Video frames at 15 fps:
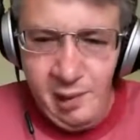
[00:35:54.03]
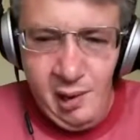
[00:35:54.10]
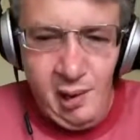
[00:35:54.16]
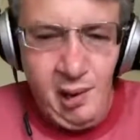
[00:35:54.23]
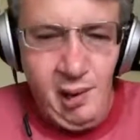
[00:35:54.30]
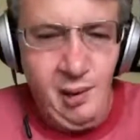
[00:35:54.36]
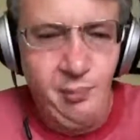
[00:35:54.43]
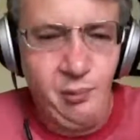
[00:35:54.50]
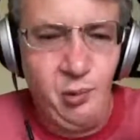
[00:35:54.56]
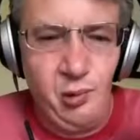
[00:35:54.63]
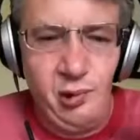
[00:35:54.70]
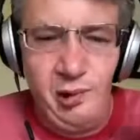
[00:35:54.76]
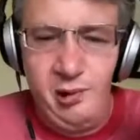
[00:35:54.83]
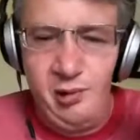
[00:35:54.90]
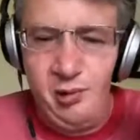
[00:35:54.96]
I'm
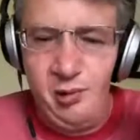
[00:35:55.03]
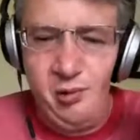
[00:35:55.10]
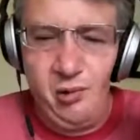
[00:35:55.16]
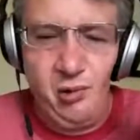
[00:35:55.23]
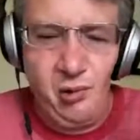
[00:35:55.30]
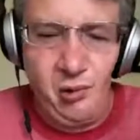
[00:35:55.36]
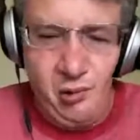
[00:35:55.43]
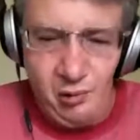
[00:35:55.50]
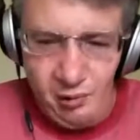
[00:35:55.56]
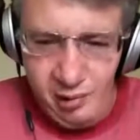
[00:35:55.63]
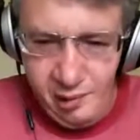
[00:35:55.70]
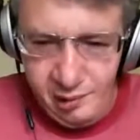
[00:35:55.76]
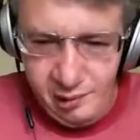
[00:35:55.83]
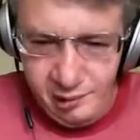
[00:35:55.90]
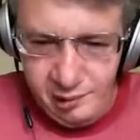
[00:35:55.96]
going to learn
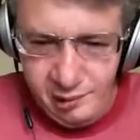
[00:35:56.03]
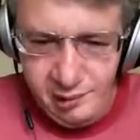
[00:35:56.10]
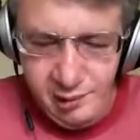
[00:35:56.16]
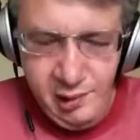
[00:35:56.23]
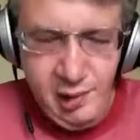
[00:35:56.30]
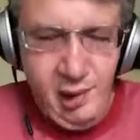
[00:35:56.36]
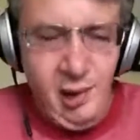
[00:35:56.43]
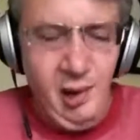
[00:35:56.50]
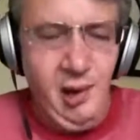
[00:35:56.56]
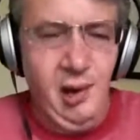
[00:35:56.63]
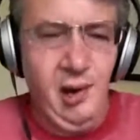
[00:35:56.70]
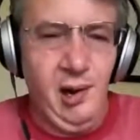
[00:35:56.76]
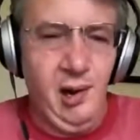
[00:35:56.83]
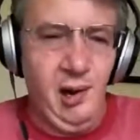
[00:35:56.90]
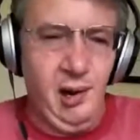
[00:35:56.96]
this,
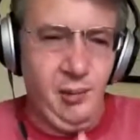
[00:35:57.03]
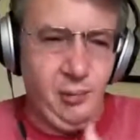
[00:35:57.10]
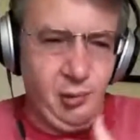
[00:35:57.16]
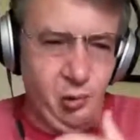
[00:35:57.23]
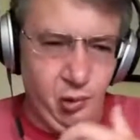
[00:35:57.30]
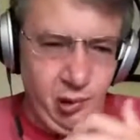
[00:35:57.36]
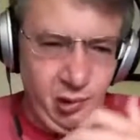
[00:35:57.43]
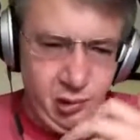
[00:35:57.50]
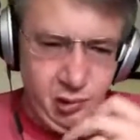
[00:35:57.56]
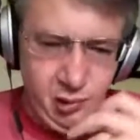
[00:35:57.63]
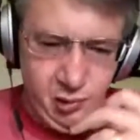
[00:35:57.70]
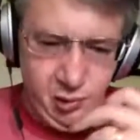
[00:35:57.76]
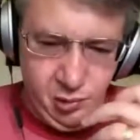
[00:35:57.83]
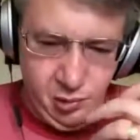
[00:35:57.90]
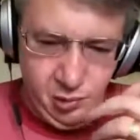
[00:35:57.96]
I'm going
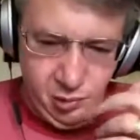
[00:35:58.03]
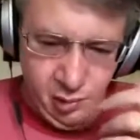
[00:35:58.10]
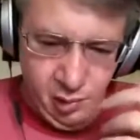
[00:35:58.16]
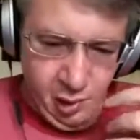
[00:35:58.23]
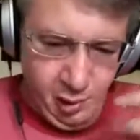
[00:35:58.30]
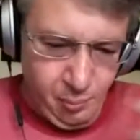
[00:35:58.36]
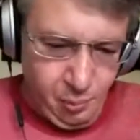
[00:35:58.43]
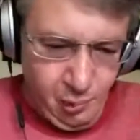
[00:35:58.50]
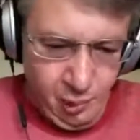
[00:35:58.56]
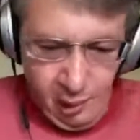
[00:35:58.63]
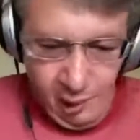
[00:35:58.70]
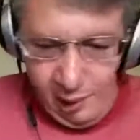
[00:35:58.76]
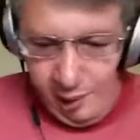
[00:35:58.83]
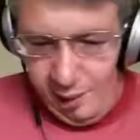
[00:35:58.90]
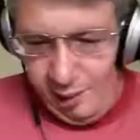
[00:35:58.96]
to
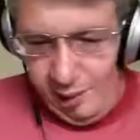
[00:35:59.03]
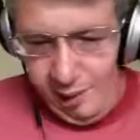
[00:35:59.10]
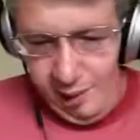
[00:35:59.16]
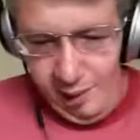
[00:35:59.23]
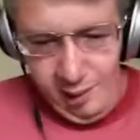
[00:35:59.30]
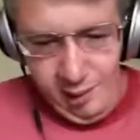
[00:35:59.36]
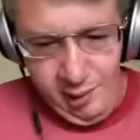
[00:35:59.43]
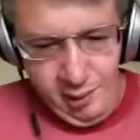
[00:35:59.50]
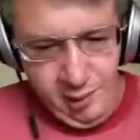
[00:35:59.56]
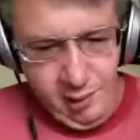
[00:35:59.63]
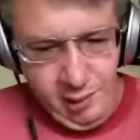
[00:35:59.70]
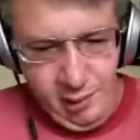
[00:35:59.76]
apply and